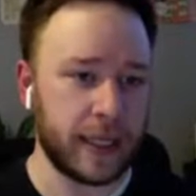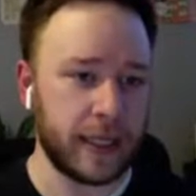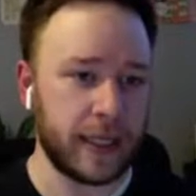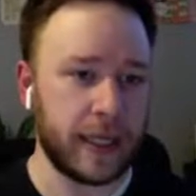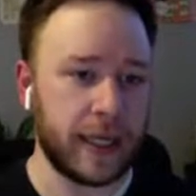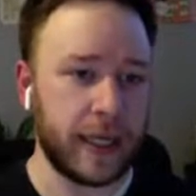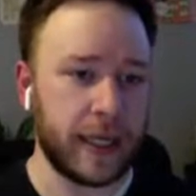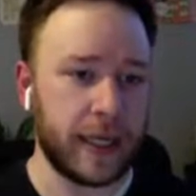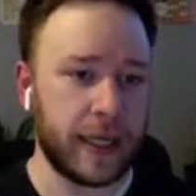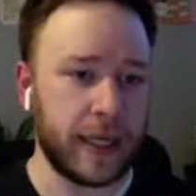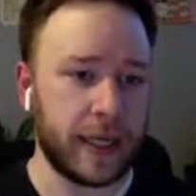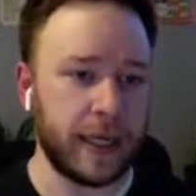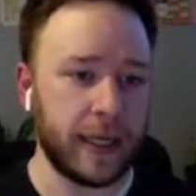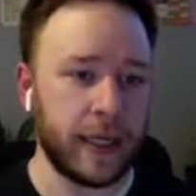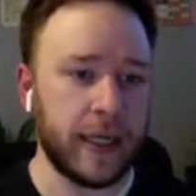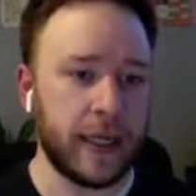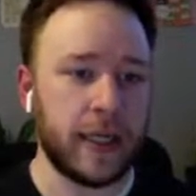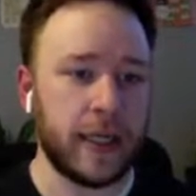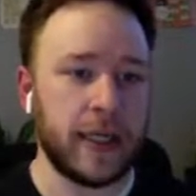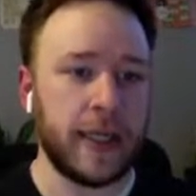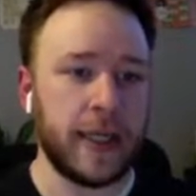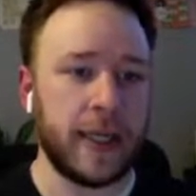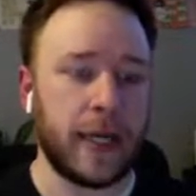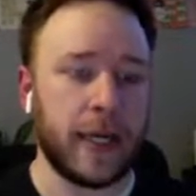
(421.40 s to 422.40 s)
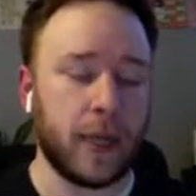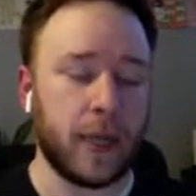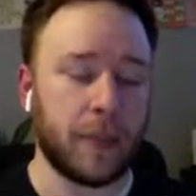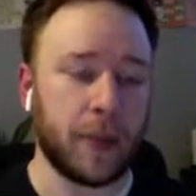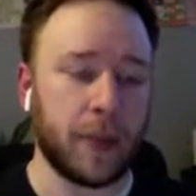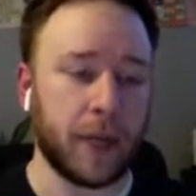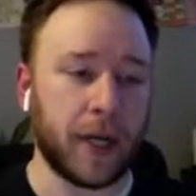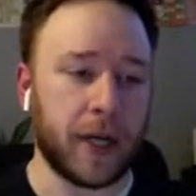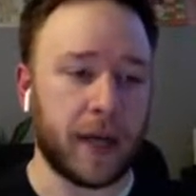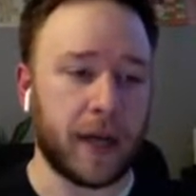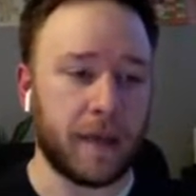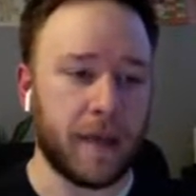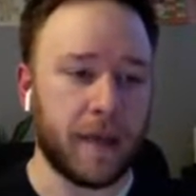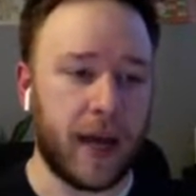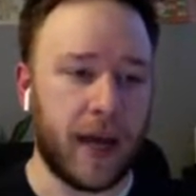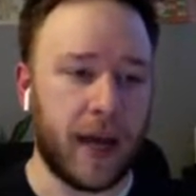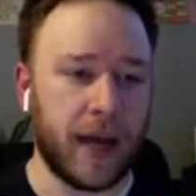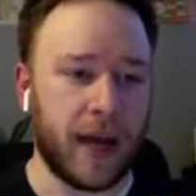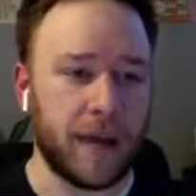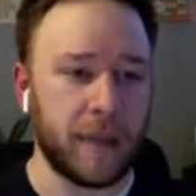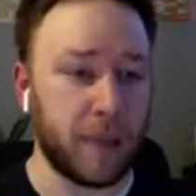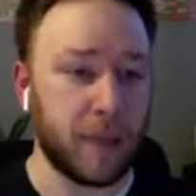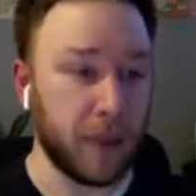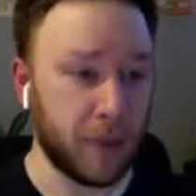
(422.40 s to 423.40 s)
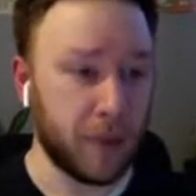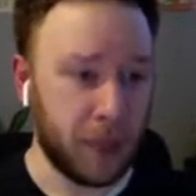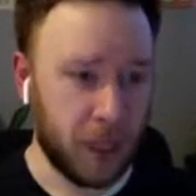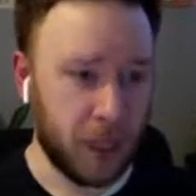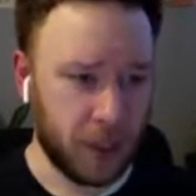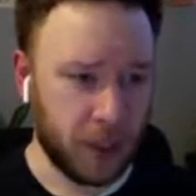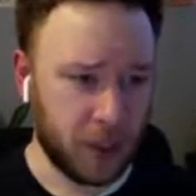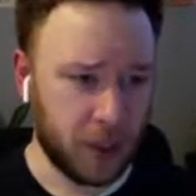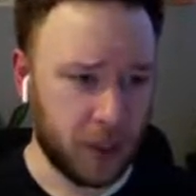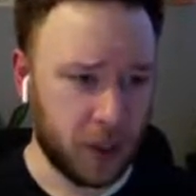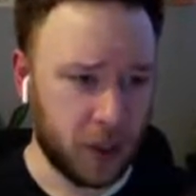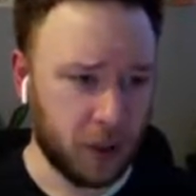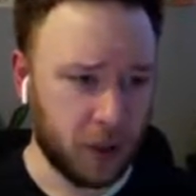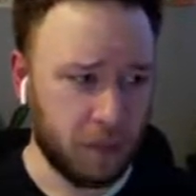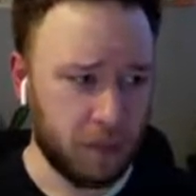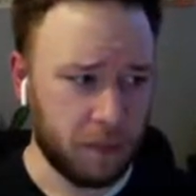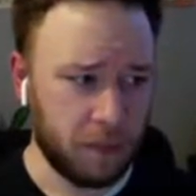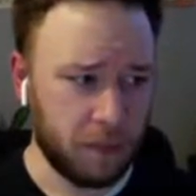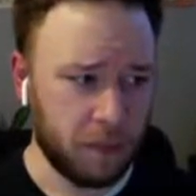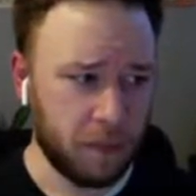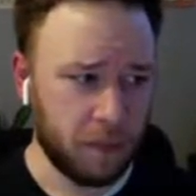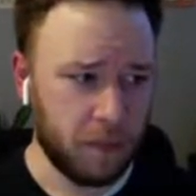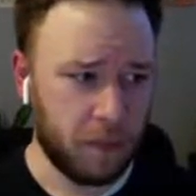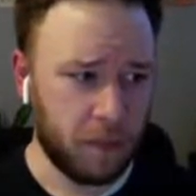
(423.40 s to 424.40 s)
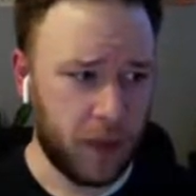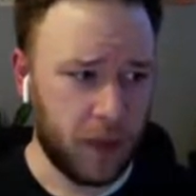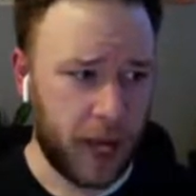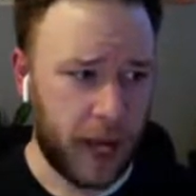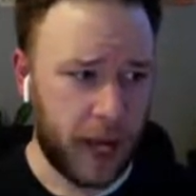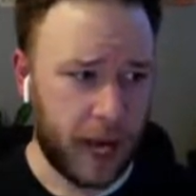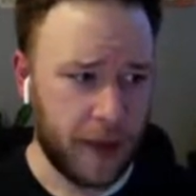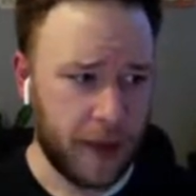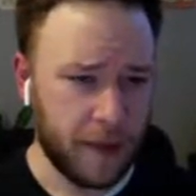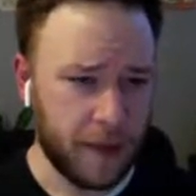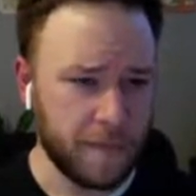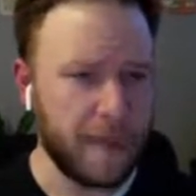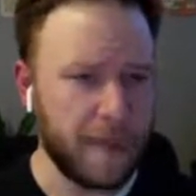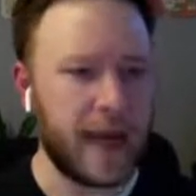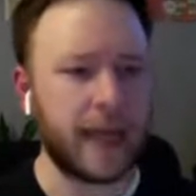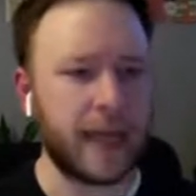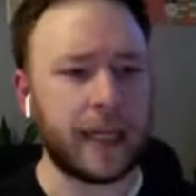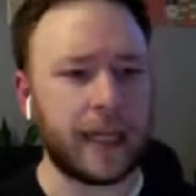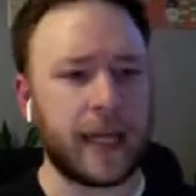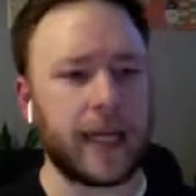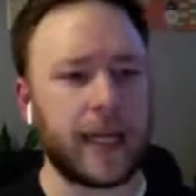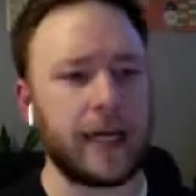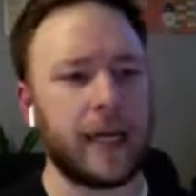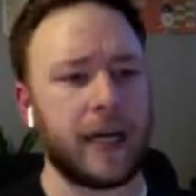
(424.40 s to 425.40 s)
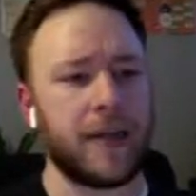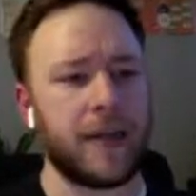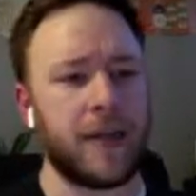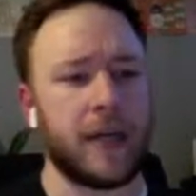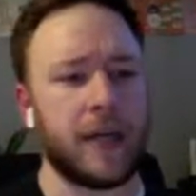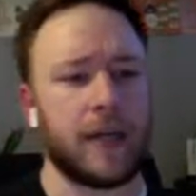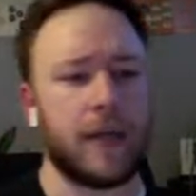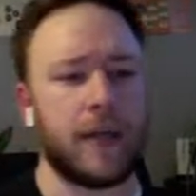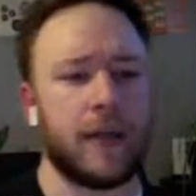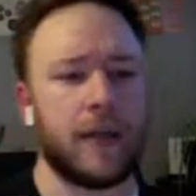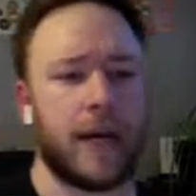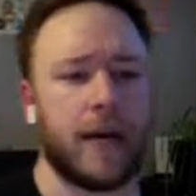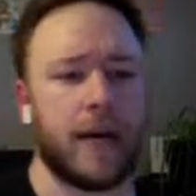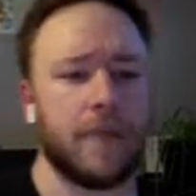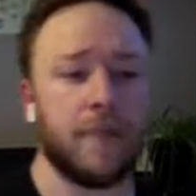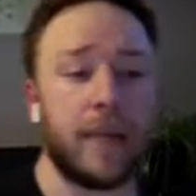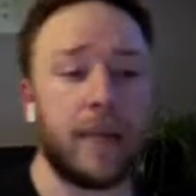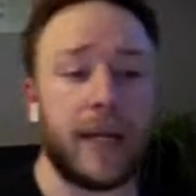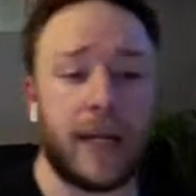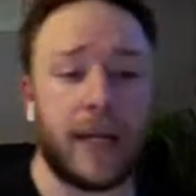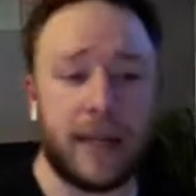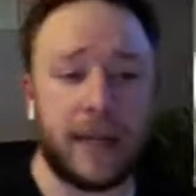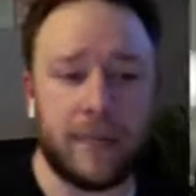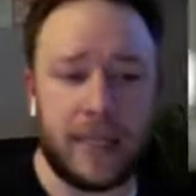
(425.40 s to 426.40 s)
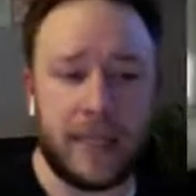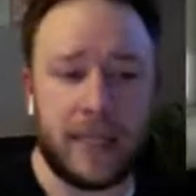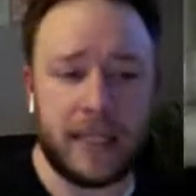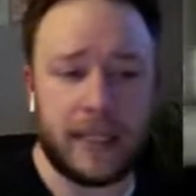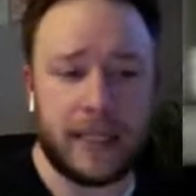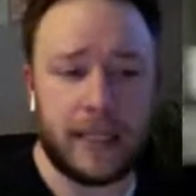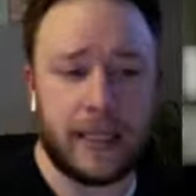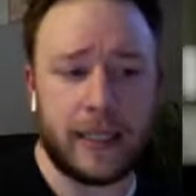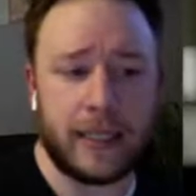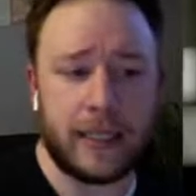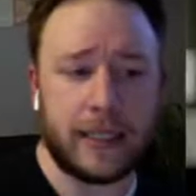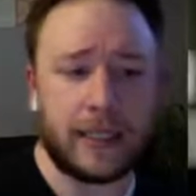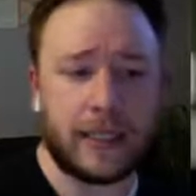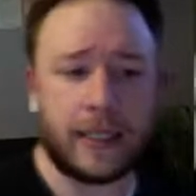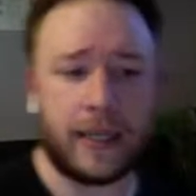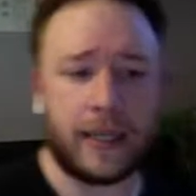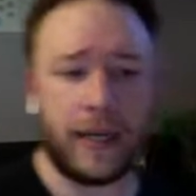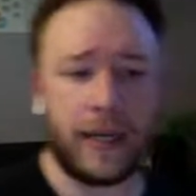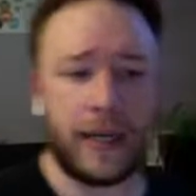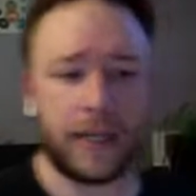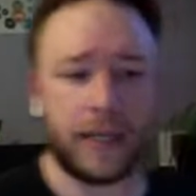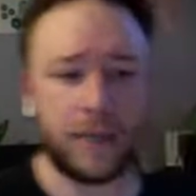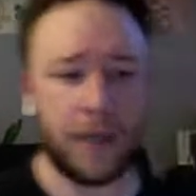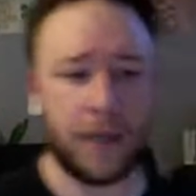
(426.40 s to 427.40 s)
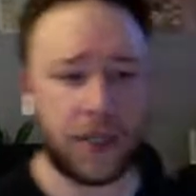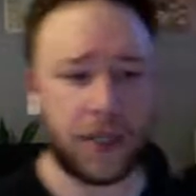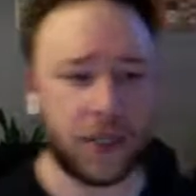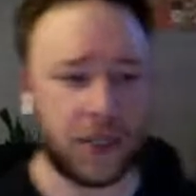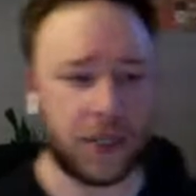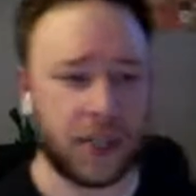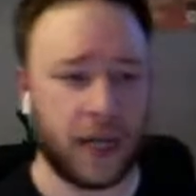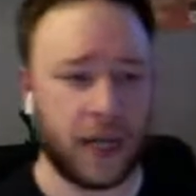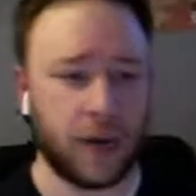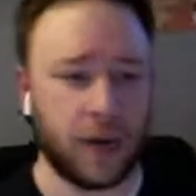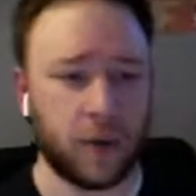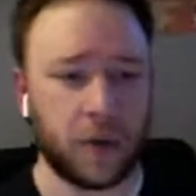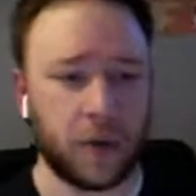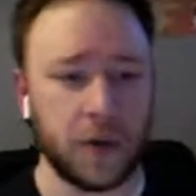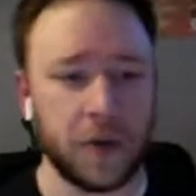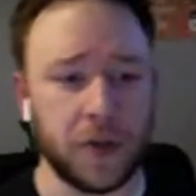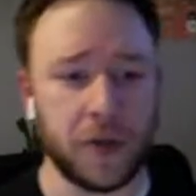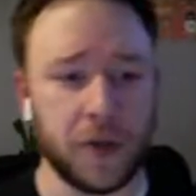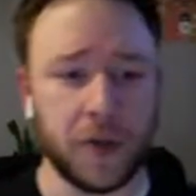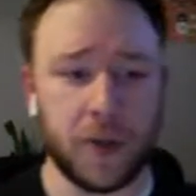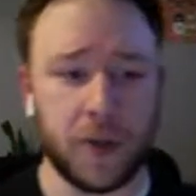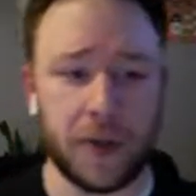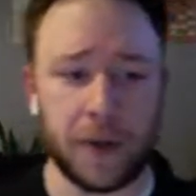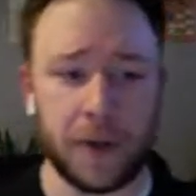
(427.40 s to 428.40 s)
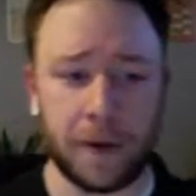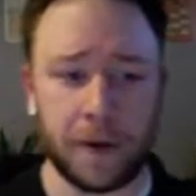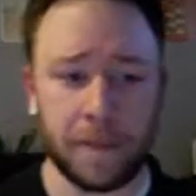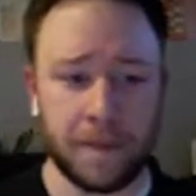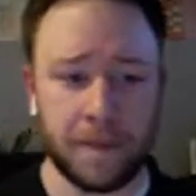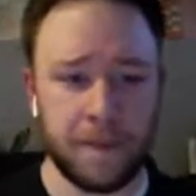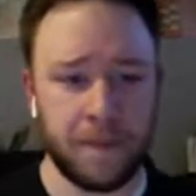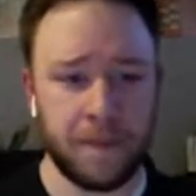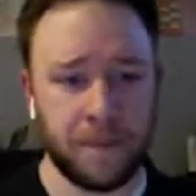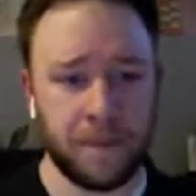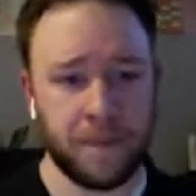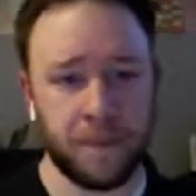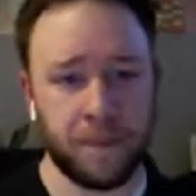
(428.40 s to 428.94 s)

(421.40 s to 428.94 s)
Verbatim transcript: uh, see any in Alberta, uh, and but also uh, the mainland. I think uh, mainland BC didn't see as much as they were used to either.